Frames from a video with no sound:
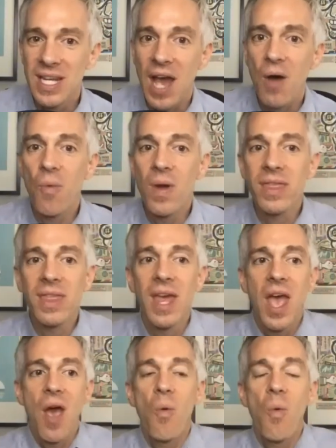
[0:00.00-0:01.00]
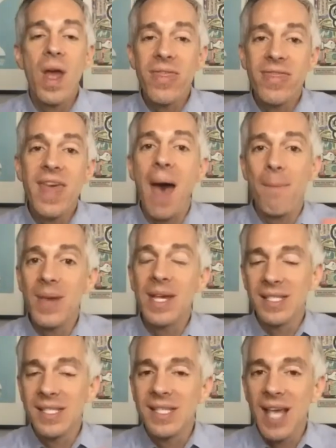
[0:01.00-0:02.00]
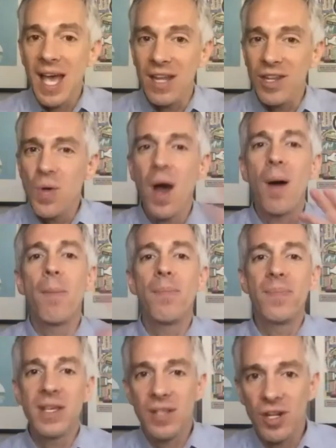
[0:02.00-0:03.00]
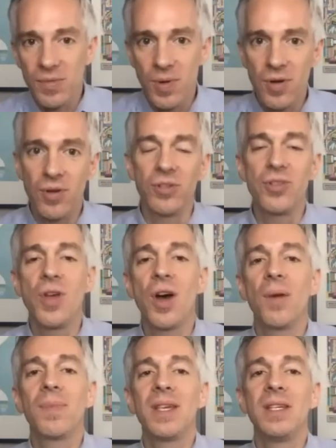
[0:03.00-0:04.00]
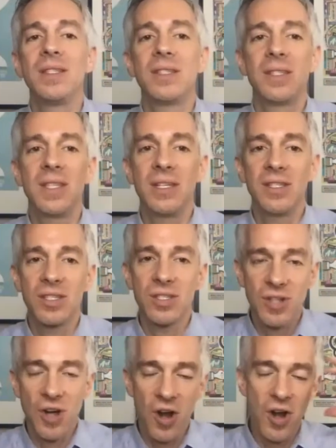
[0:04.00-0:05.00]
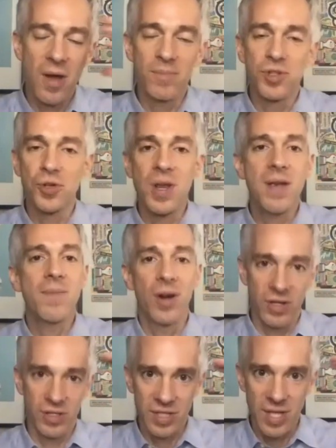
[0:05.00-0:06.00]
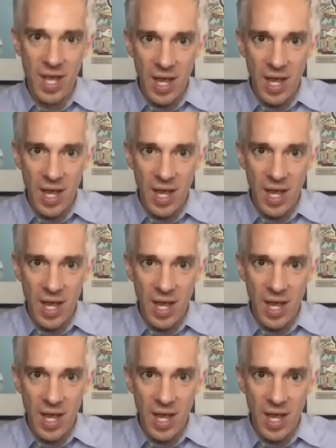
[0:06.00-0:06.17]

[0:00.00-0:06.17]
Now, with with that being said, you help these entrepreneurs, you help these these startup dreamers